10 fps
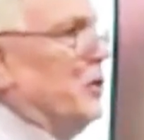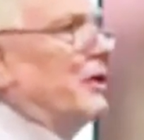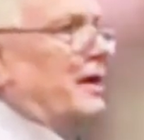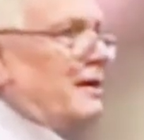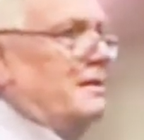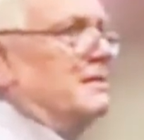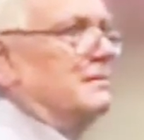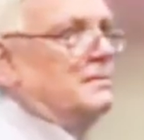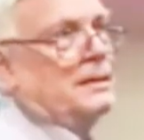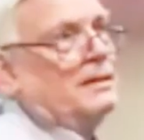look at
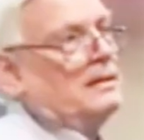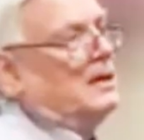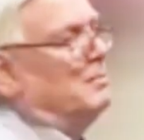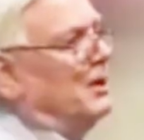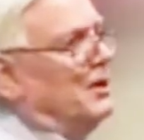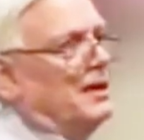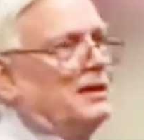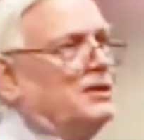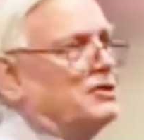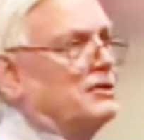
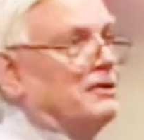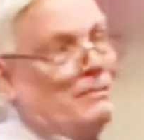American history or